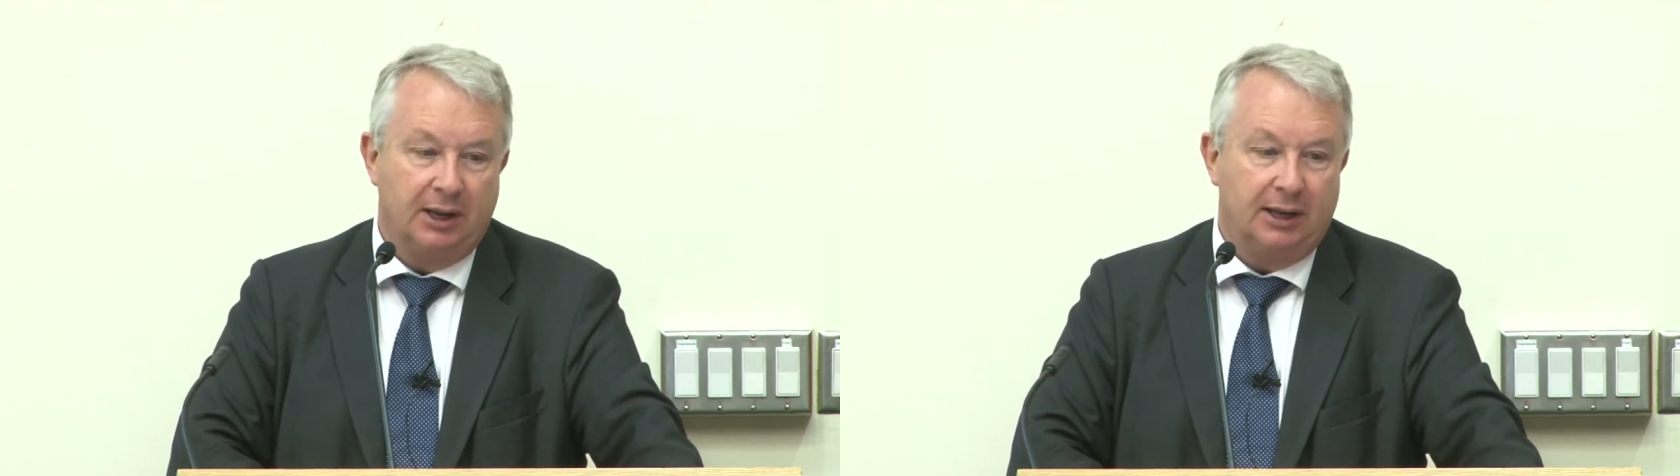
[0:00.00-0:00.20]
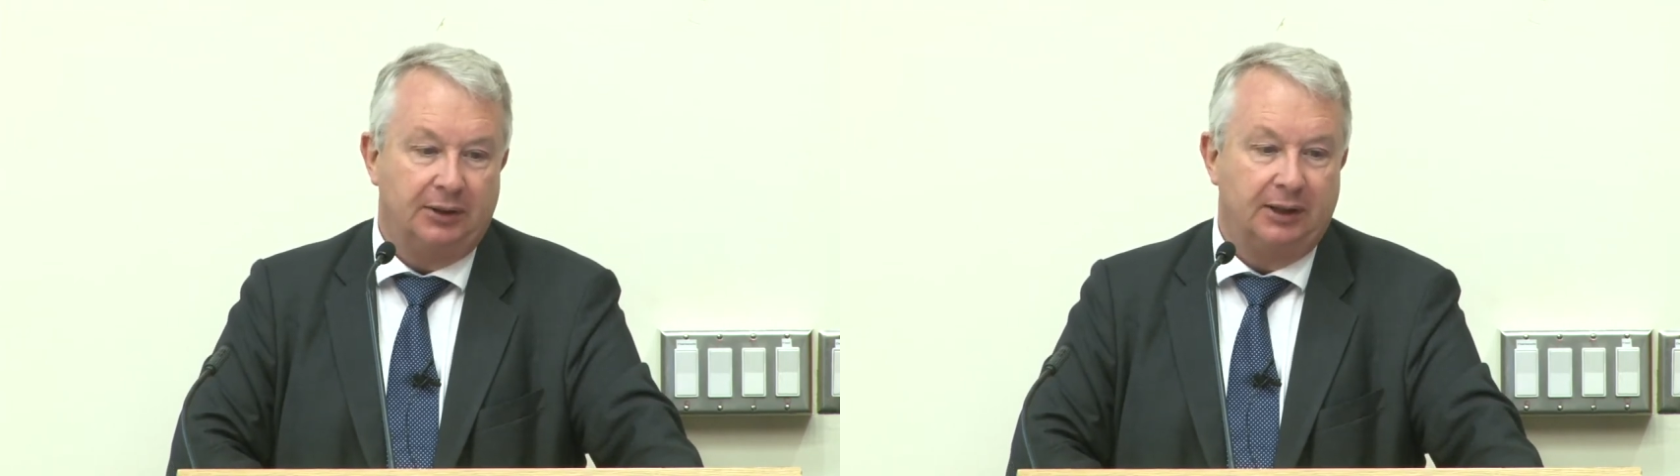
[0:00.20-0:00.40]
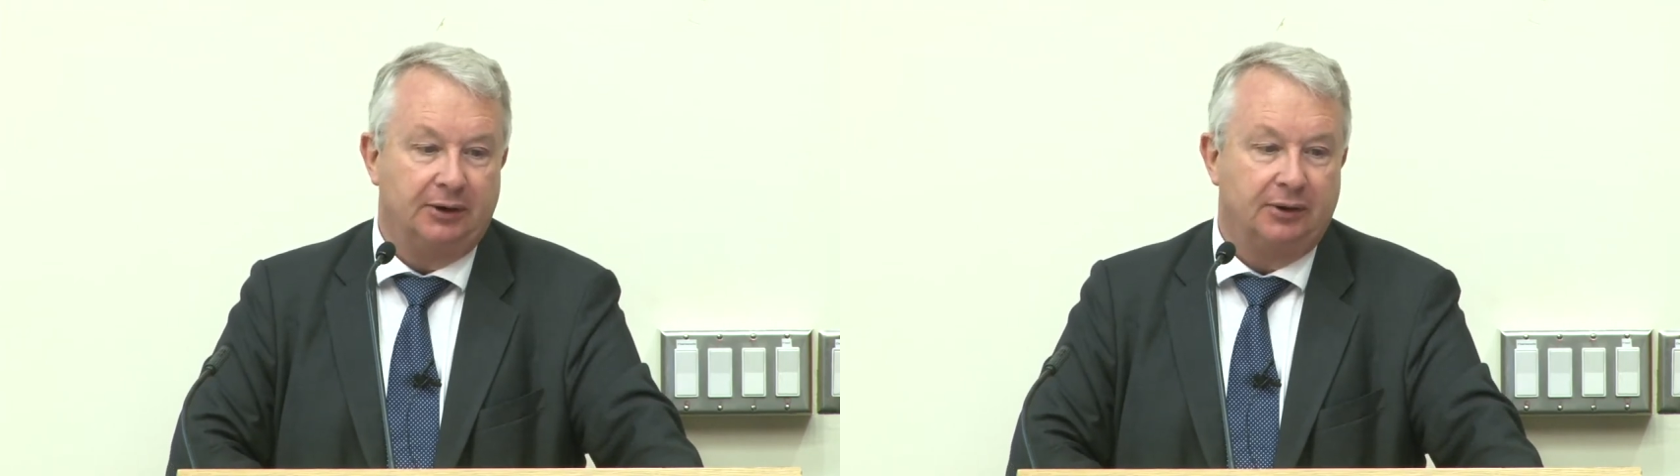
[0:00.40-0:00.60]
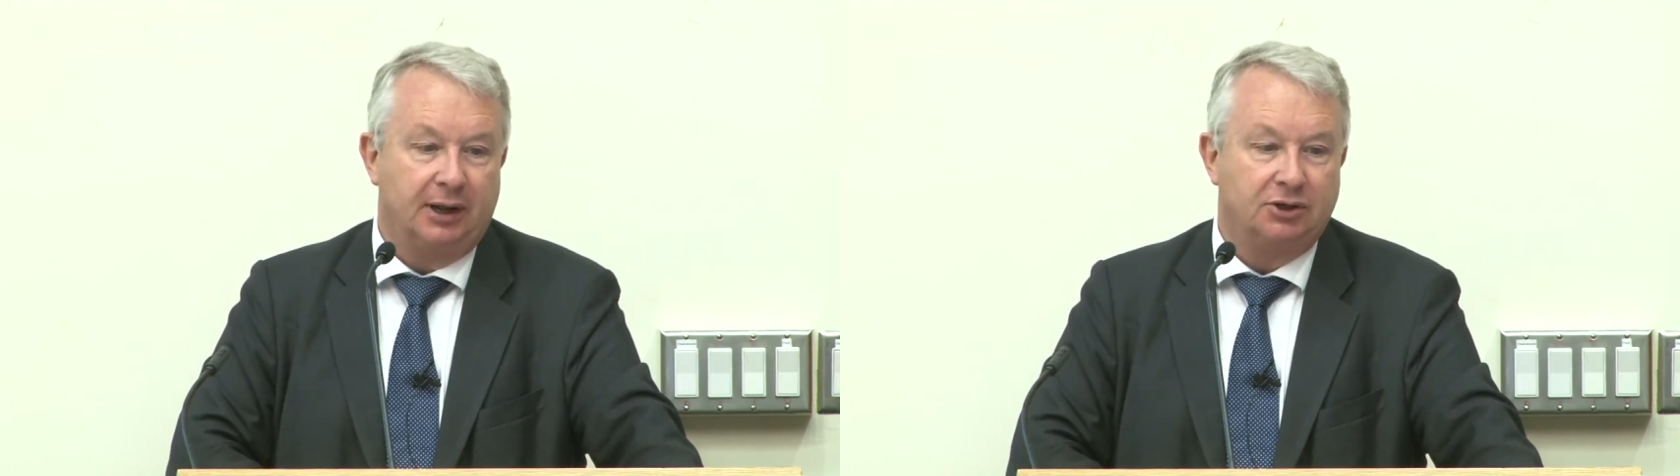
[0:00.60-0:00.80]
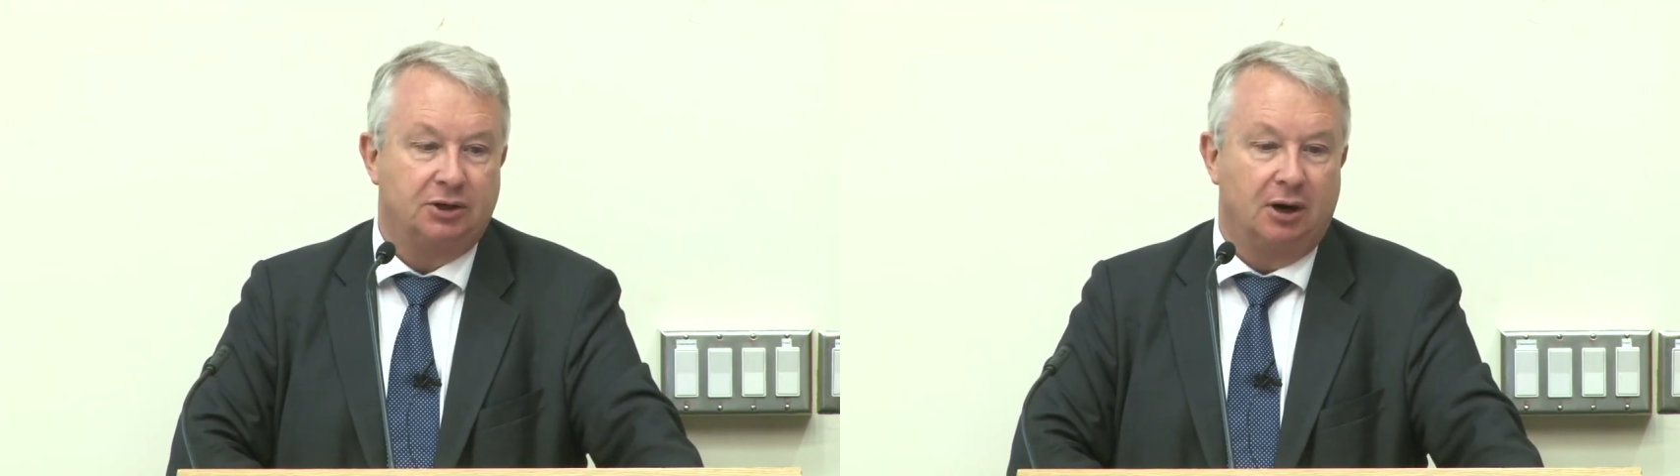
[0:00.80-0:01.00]
in the
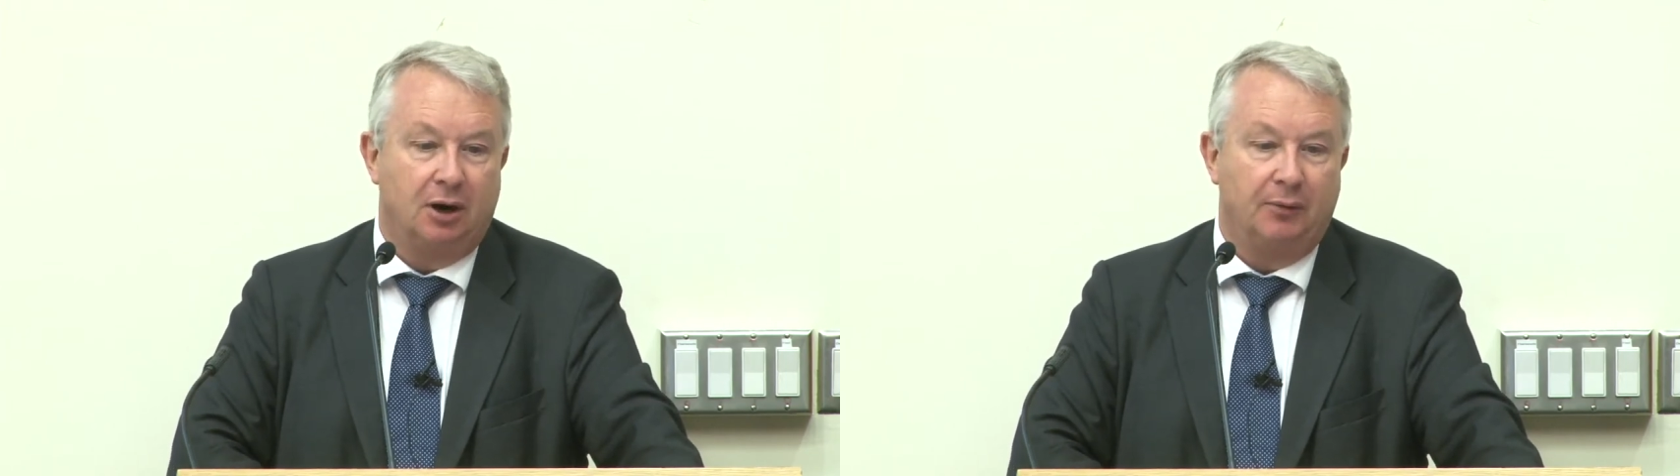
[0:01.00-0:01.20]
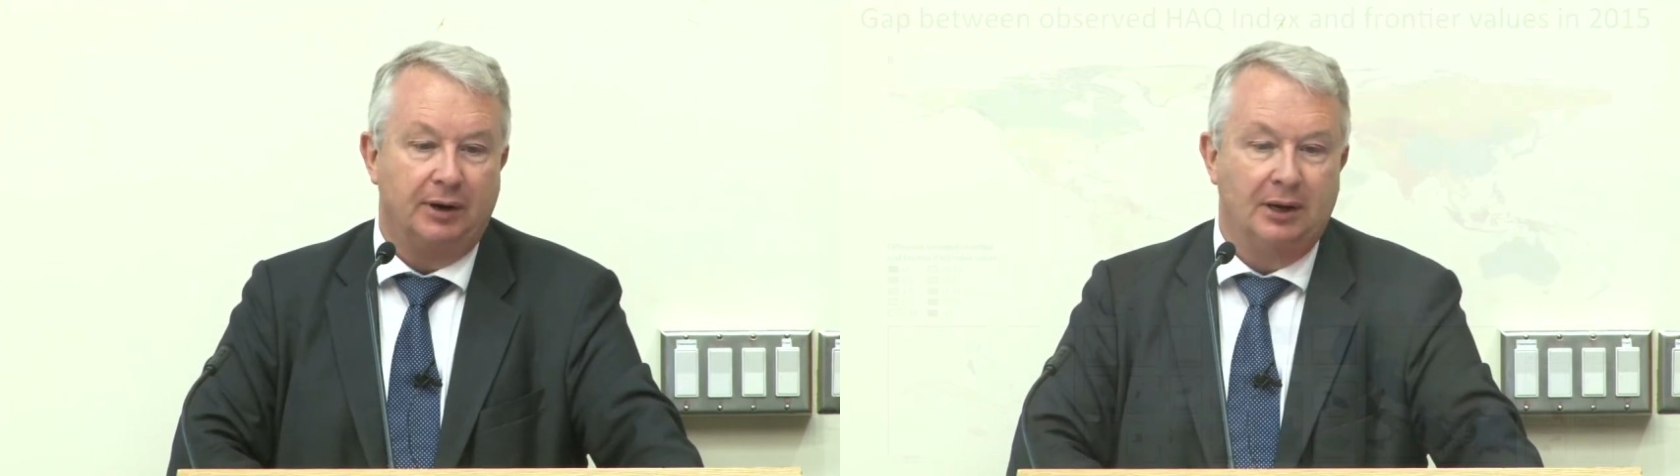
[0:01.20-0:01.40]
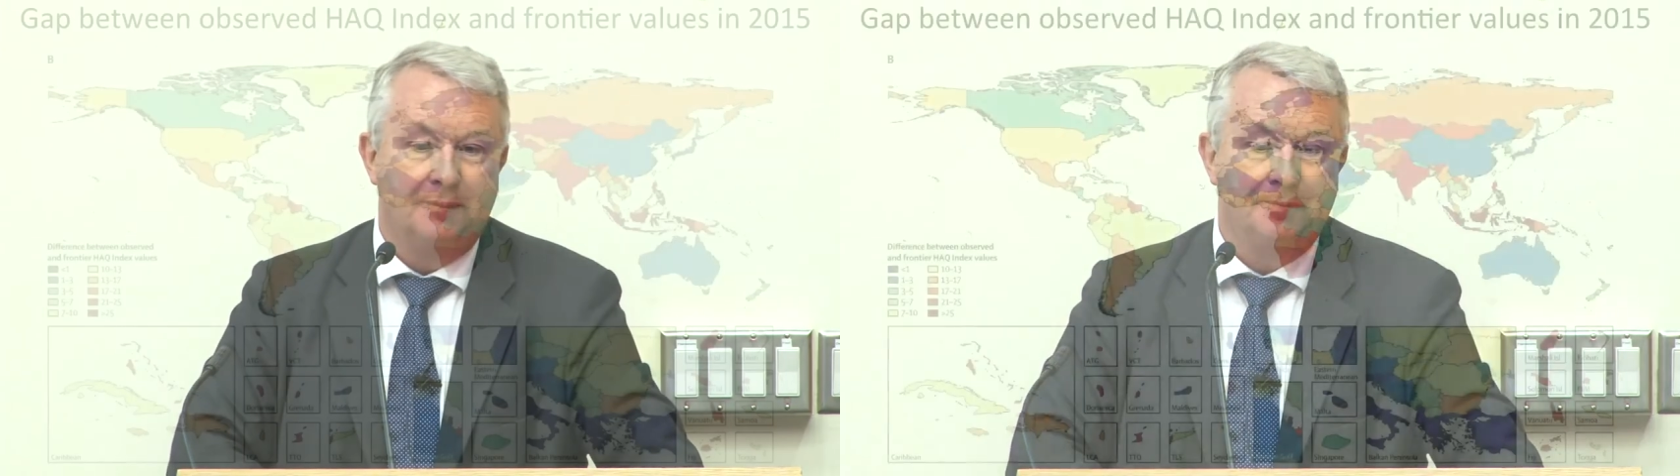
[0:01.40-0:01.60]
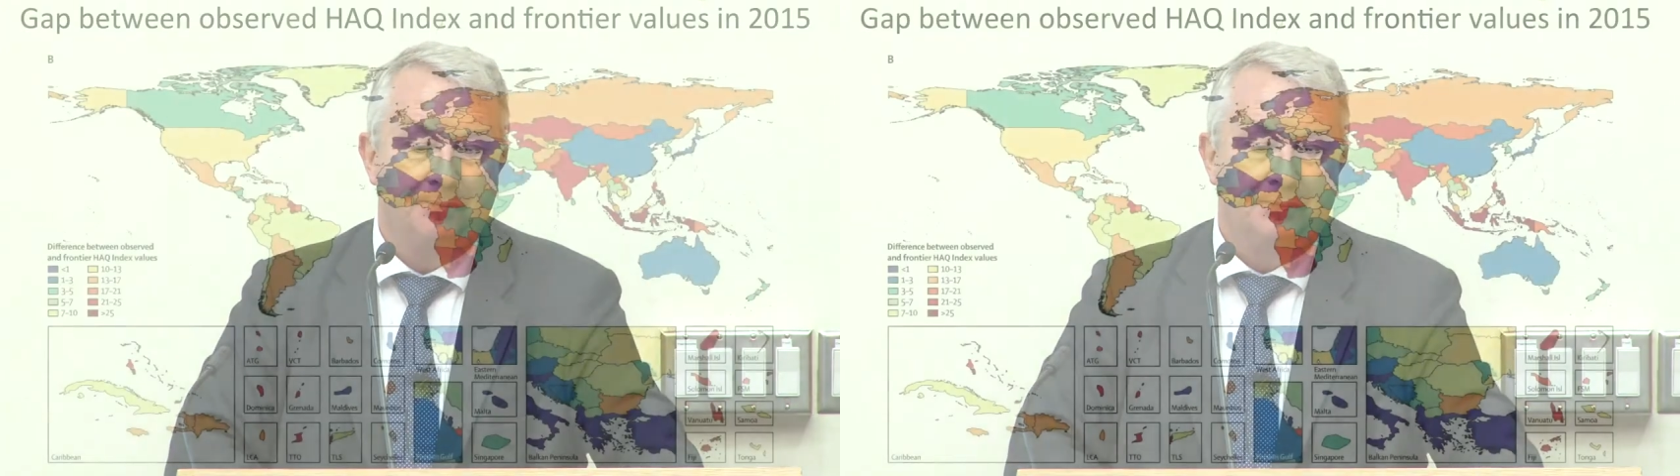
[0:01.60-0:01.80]
international arena.